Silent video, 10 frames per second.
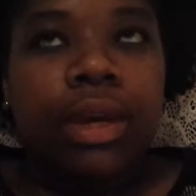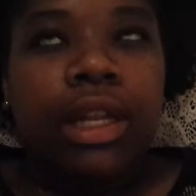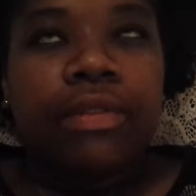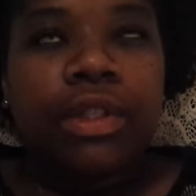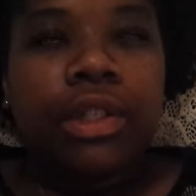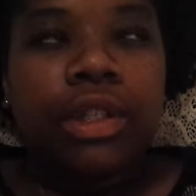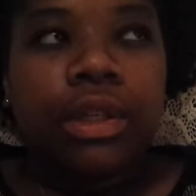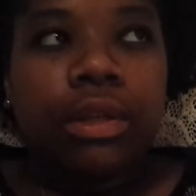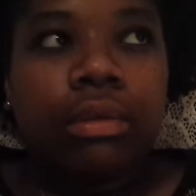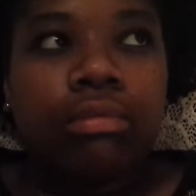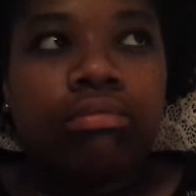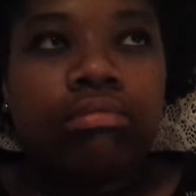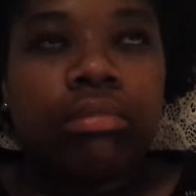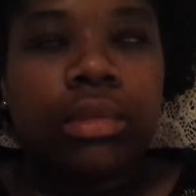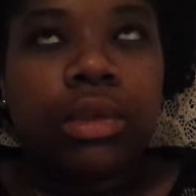even still,
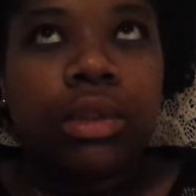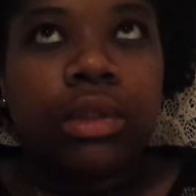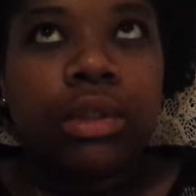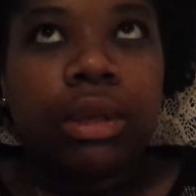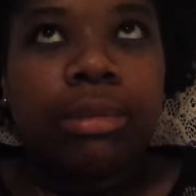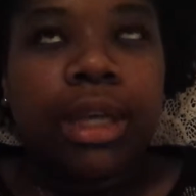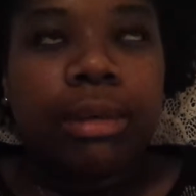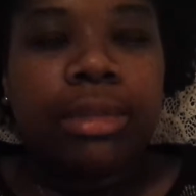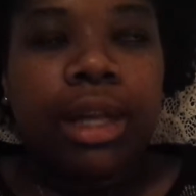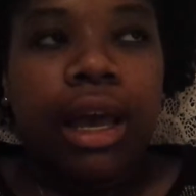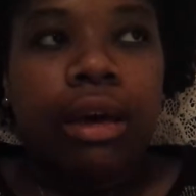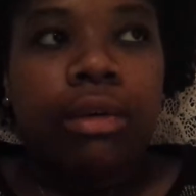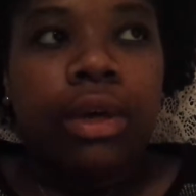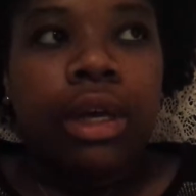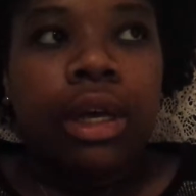sometimes now,